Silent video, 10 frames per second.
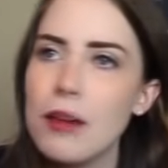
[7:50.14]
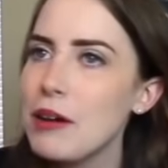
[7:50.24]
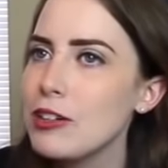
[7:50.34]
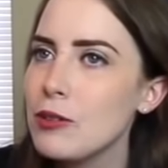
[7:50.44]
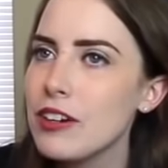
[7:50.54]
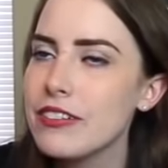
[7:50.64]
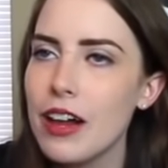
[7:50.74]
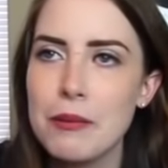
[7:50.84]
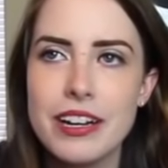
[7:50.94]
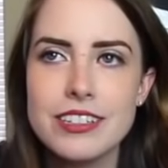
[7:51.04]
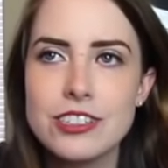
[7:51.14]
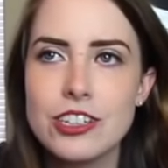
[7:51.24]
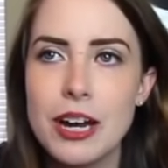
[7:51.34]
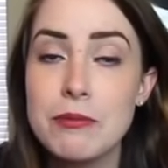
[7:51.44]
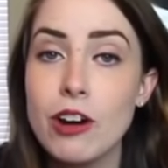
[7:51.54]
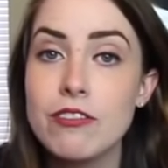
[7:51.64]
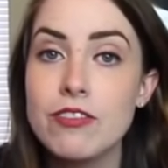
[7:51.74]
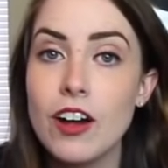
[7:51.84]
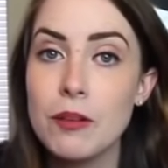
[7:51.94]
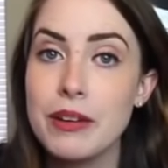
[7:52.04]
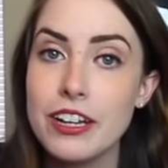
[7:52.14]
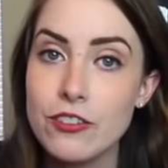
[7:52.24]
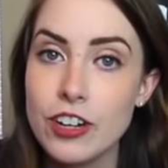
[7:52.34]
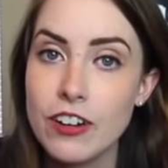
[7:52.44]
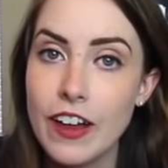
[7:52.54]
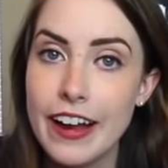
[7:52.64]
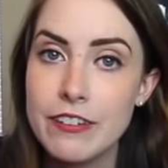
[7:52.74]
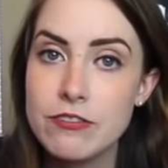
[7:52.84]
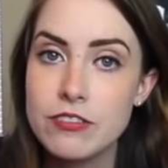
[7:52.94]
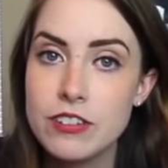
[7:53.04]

Follow me on Twitter, follow me on Instagram, don't follow me in real life.